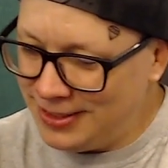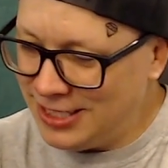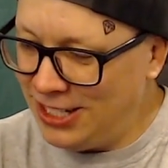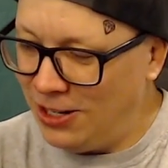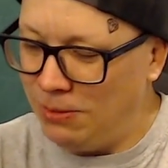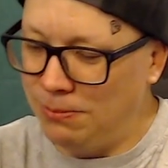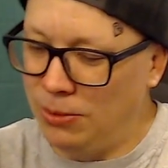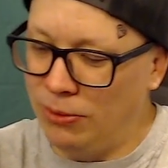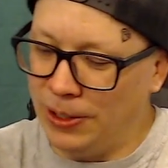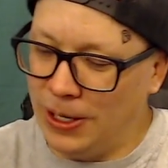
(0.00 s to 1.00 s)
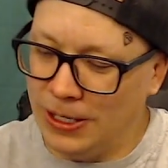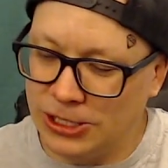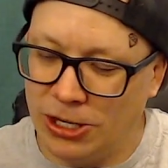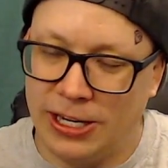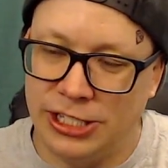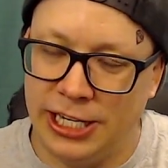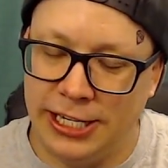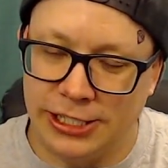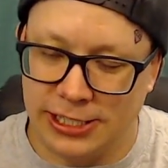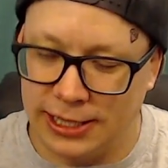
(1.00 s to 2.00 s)
So moving on, Sharky
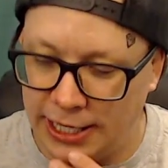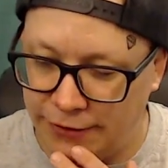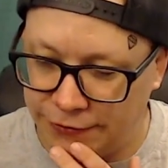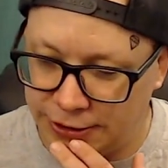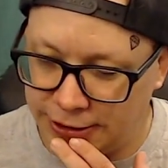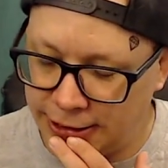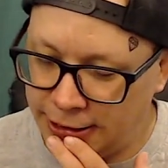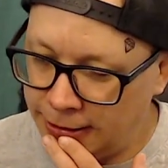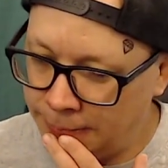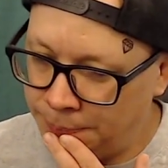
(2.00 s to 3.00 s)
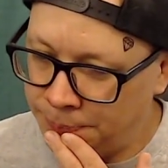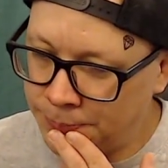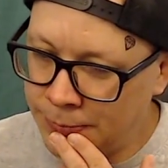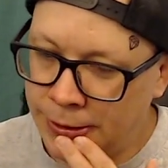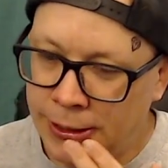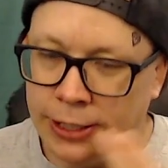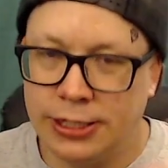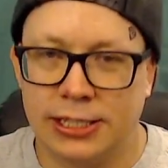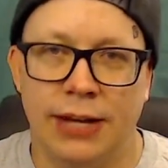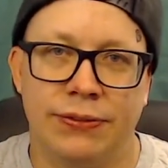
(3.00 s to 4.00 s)
Genie just left.
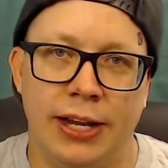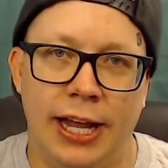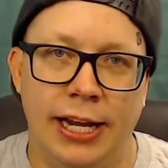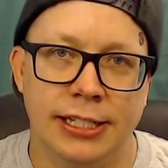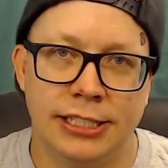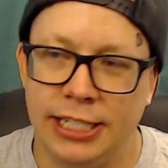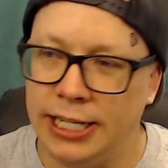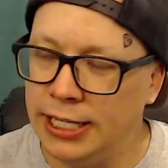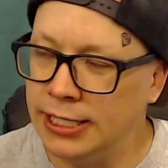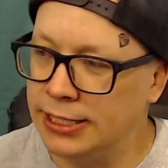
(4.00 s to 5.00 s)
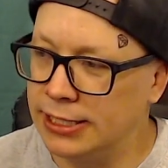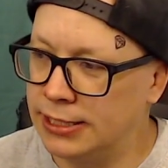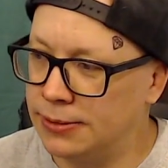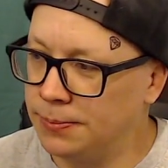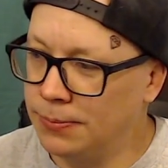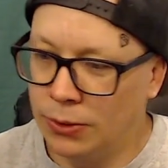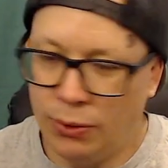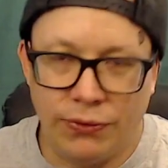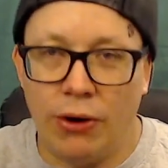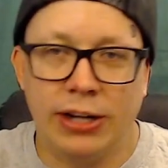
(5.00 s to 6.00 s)
Just left today.
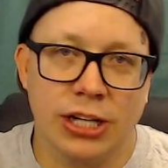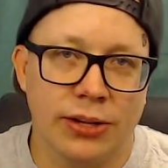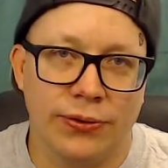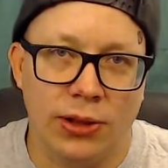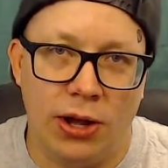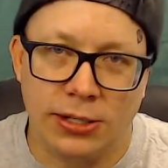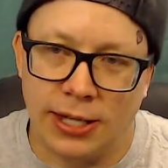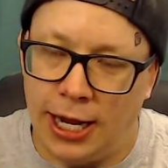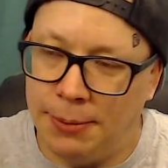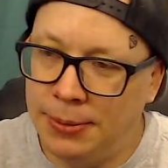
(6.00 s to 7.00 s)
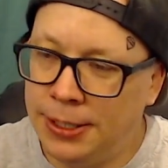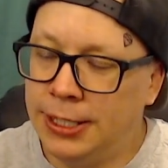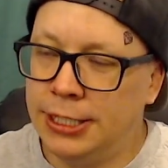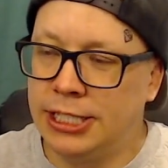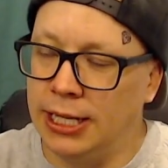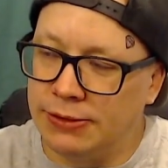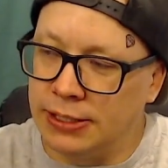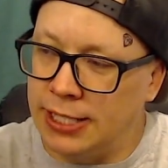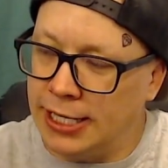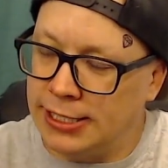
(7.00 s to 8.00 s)
We've known each other for a long time. She lives in
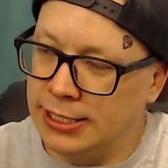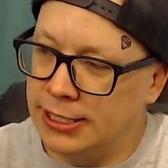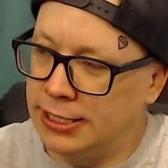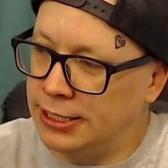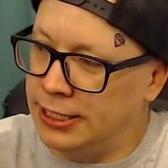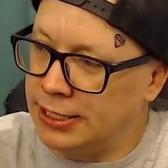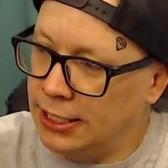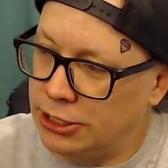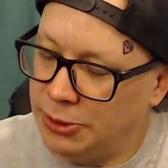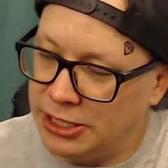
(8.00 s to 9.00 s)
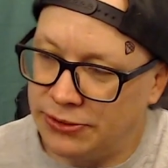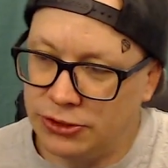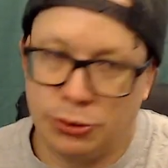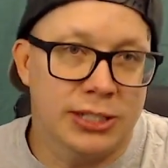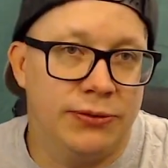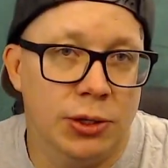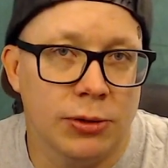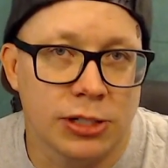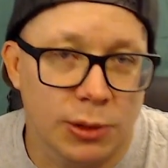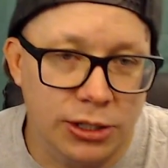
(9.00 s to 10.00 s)
Texas. She's a Twitch
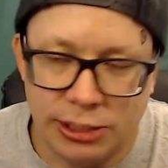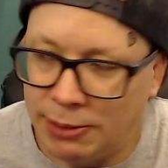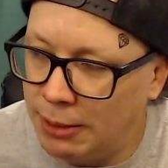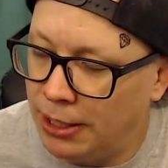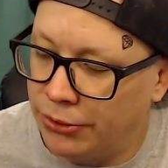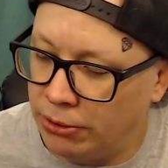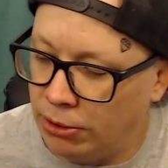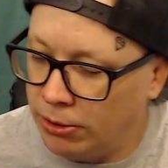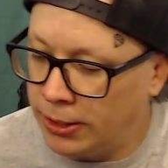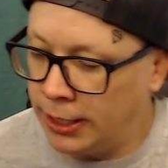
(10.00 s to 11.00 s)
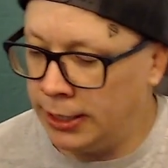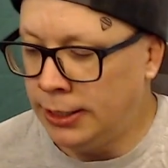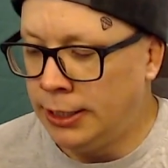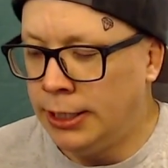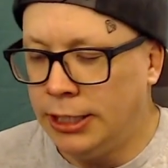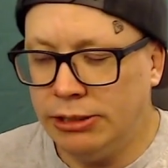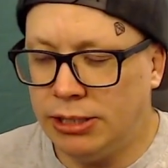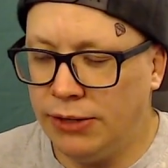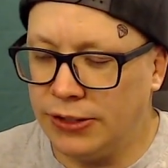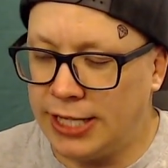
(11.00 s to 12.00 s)
viewer as well. She might be out there lurking. She was
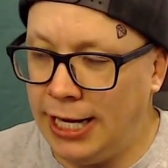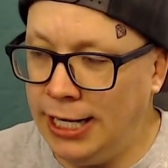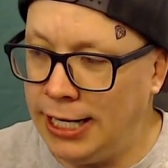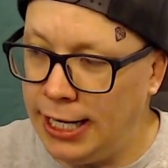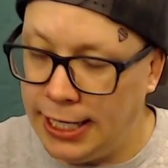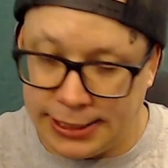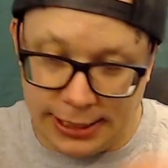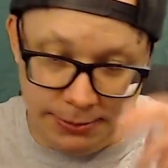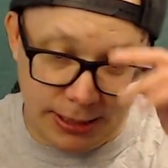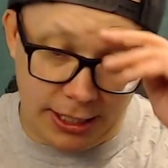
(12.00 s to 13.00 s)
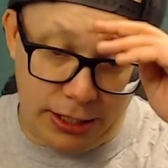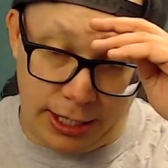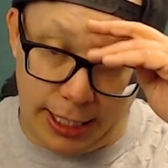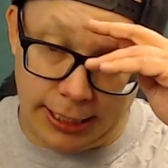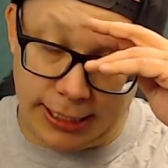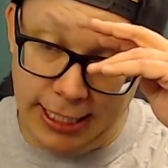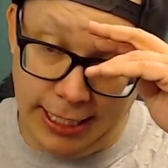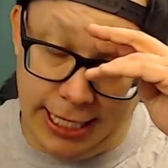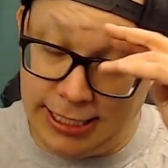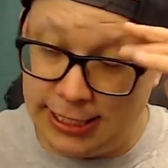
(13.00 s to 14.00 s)
here for 10 days. I'm gonna tell you guys, 10
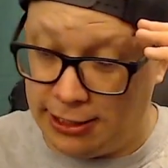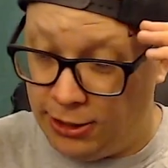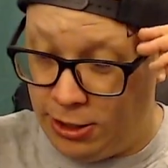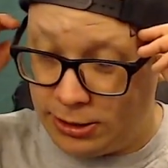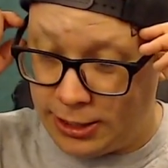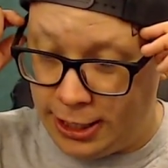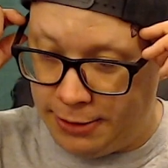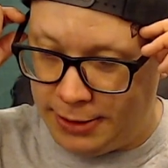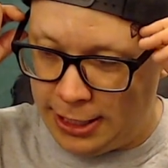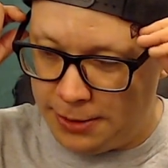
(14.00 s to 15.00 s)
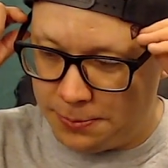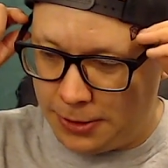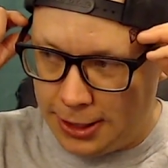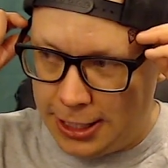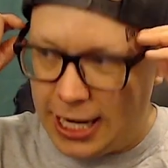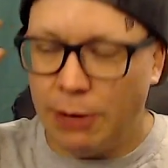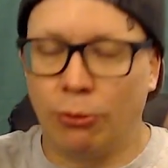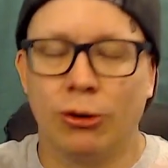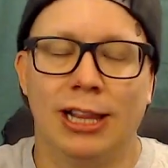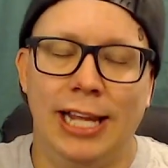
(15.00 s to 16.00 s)
days is a long time, and I'm
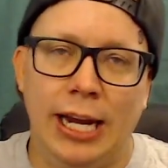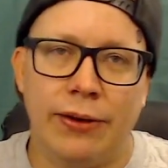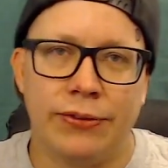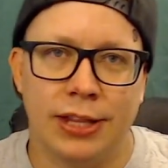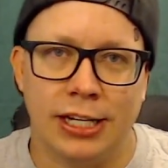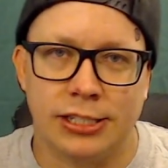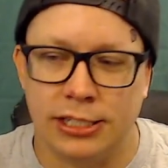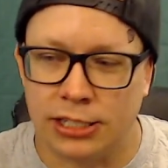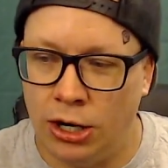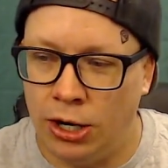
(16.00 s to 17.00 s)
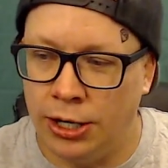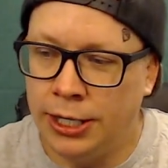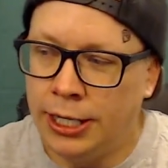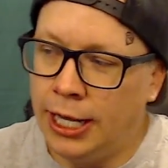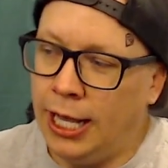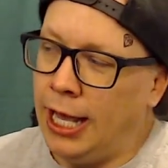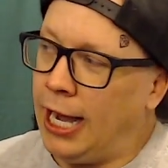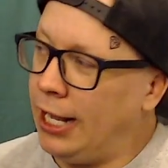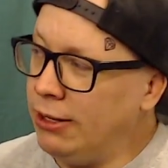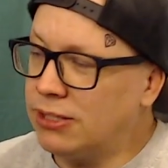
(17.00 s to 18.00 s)
relieved that she's gone.
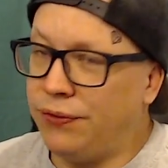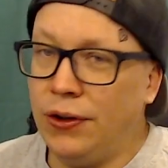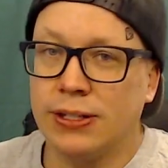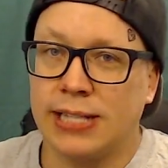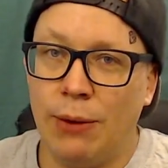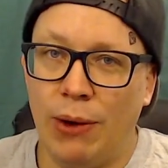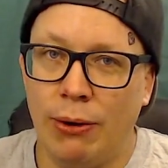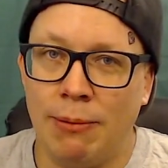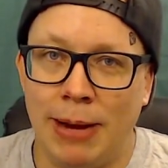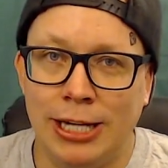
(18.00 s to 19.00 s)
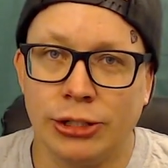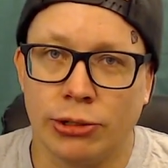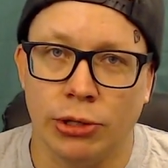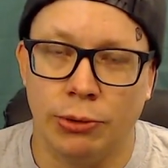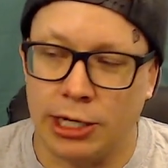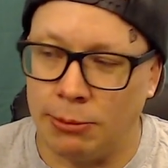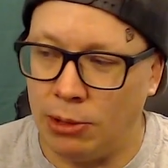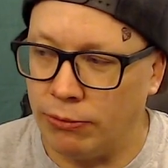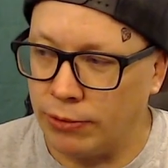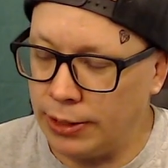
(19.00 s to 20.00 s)
I used to feel the same way when Major Crew would come
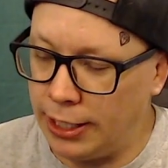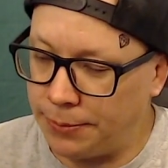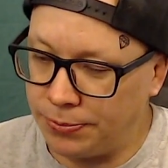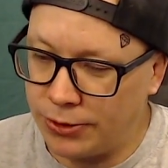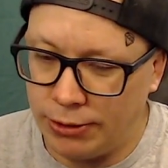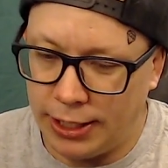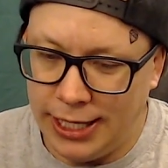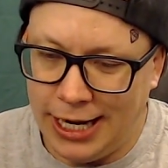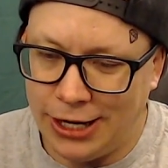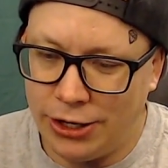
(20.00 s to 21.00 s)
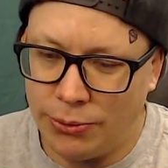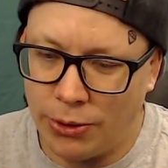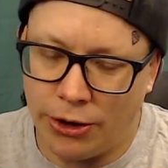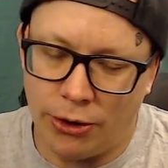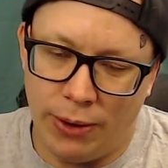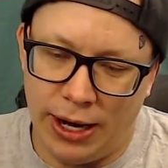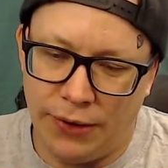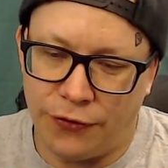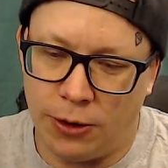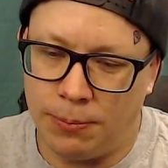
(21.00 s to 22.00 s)
over. Like they're like, "Yeah, dude, we're on our way
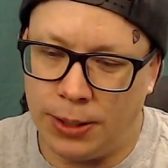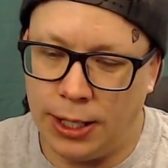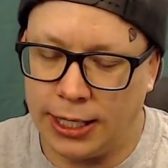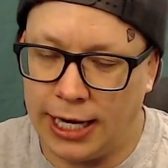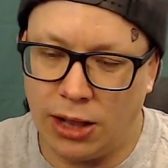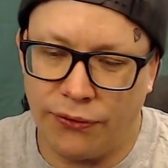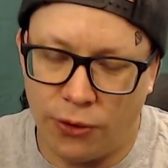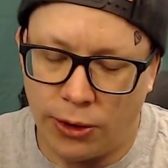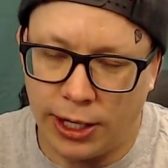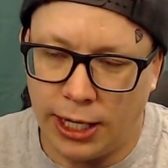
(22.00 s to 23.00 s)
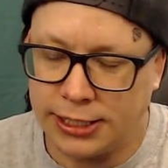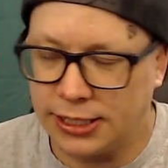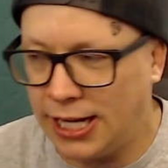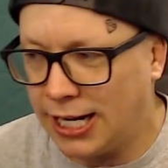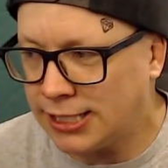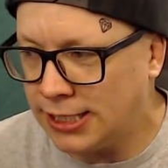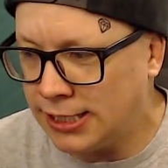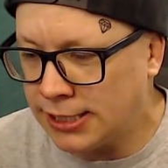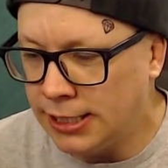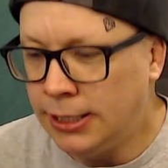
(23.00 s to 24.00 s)
from California to Texas.